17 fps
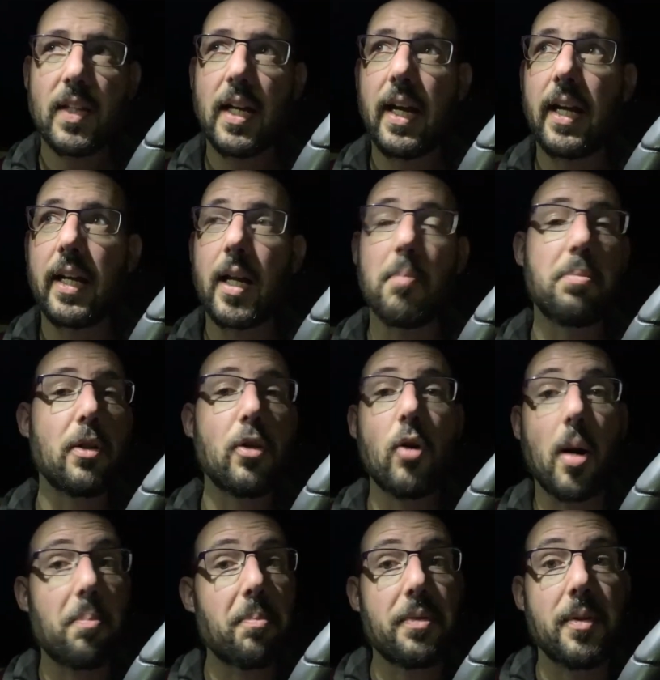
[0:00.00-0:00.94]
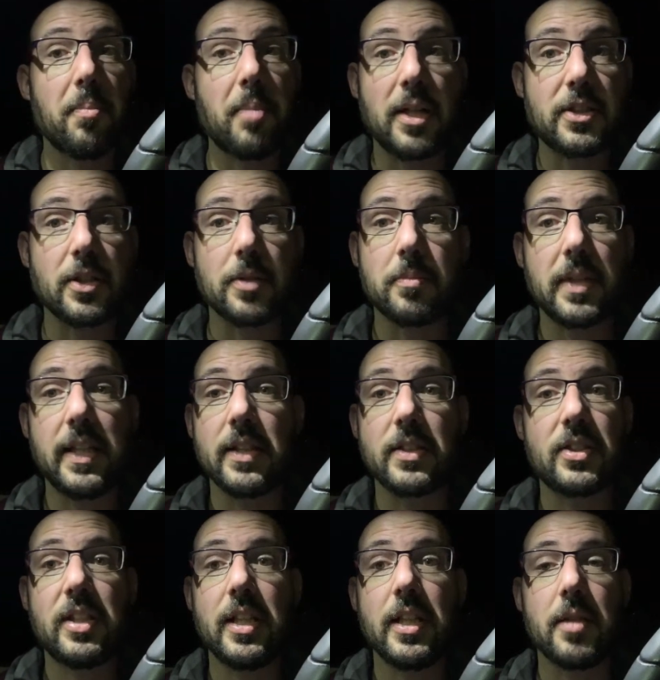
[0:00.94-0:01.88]
and I blew up the budget
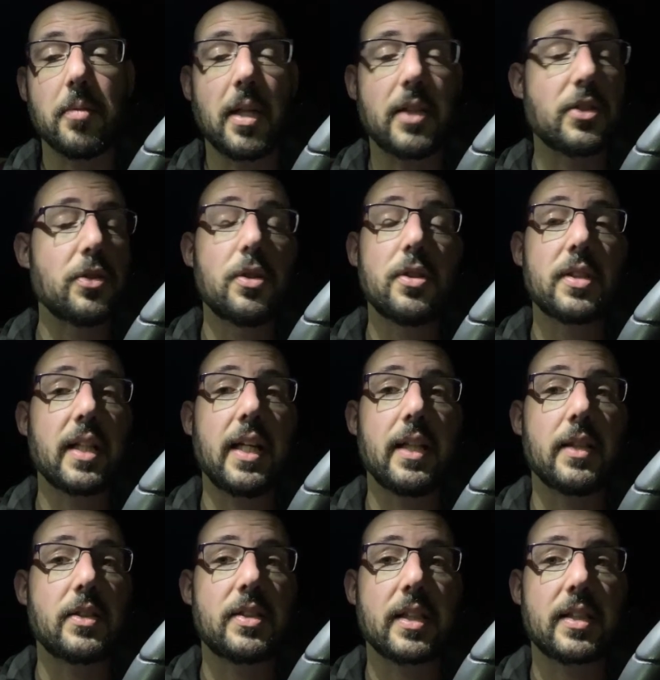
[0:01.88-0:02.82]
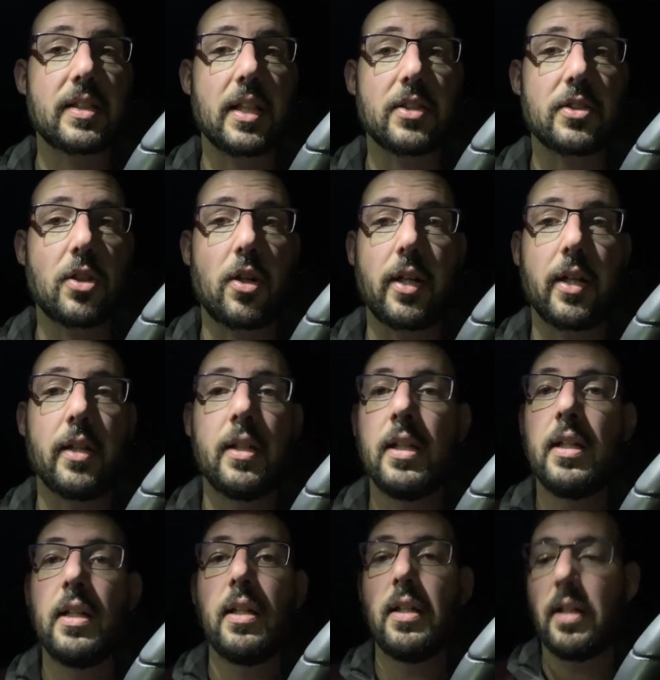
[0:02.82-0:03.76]
ESC. As soon as I hit 6S on it,
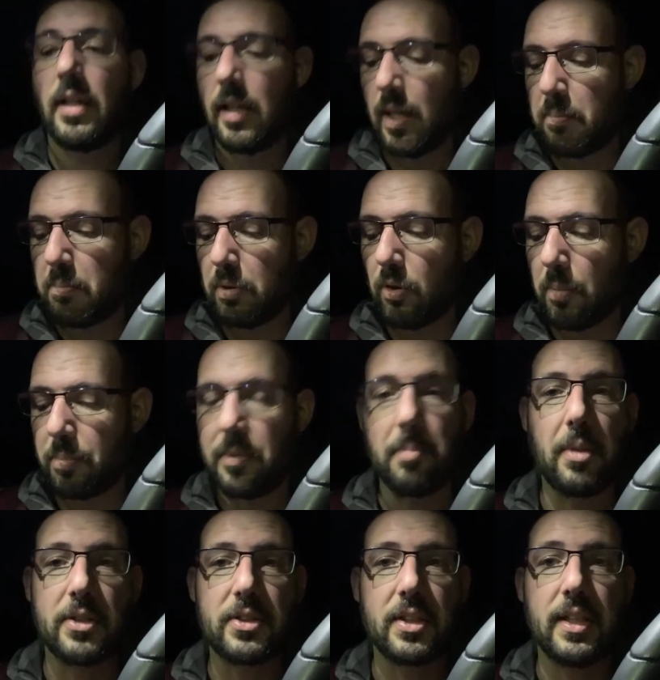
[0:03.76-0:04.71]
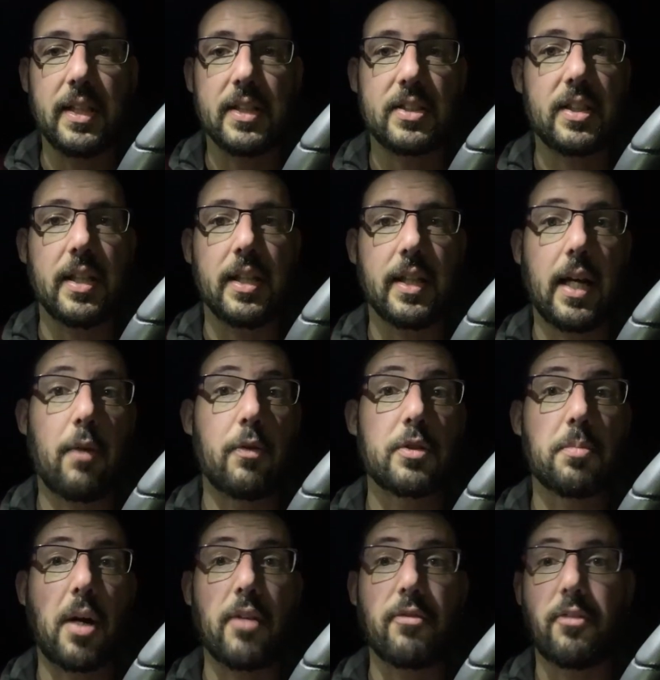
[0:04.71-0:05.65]
I blew up the budget ESC. That
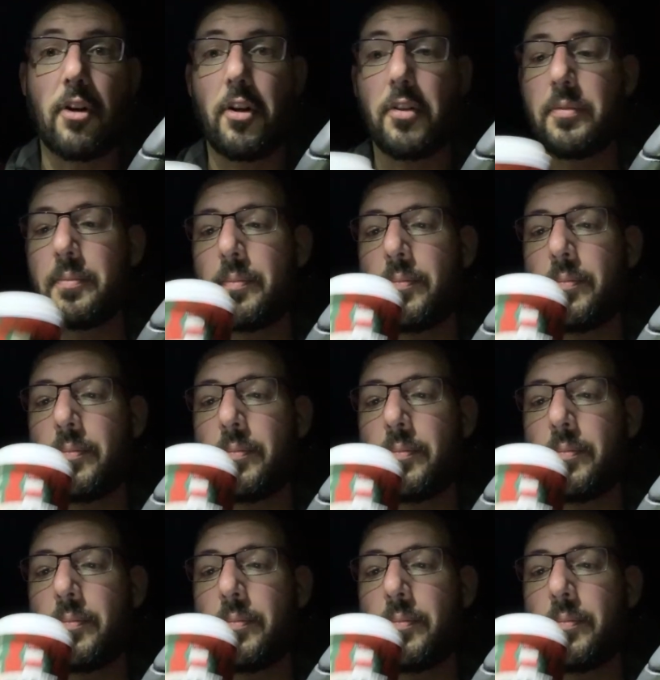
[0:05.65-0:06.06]
was my fault,